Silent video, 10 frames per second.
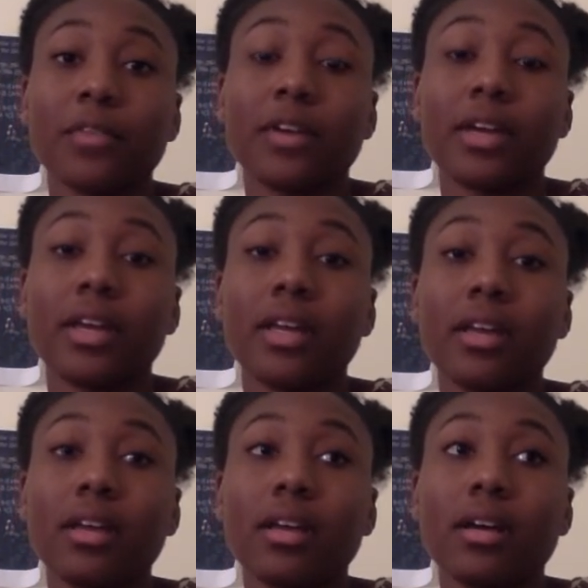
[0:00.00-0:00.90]
because of
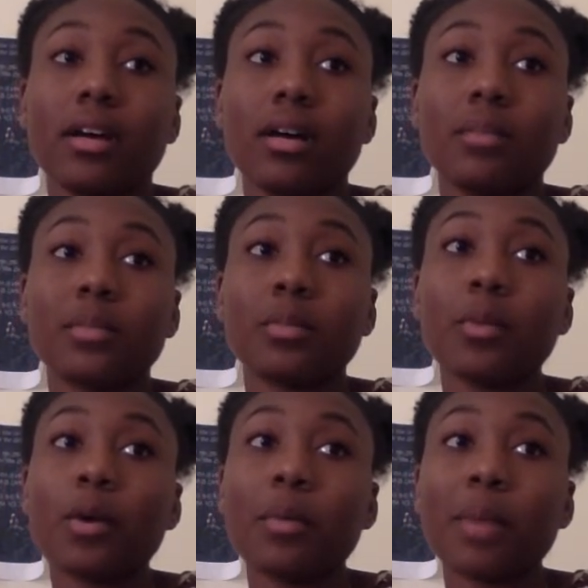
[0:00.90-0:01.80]
these fires, with
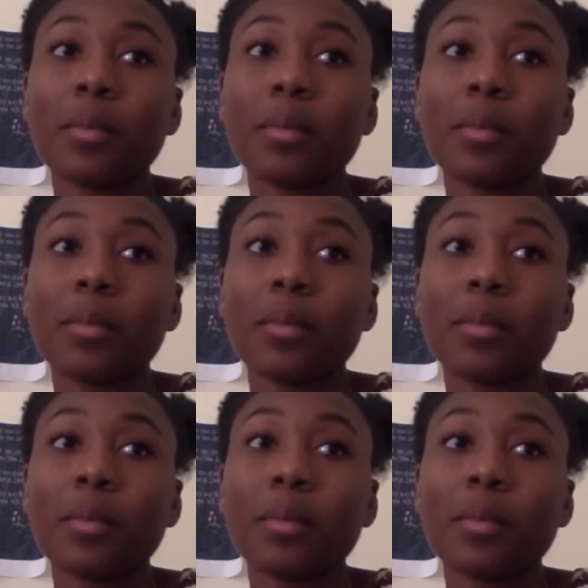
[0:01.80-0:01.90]
very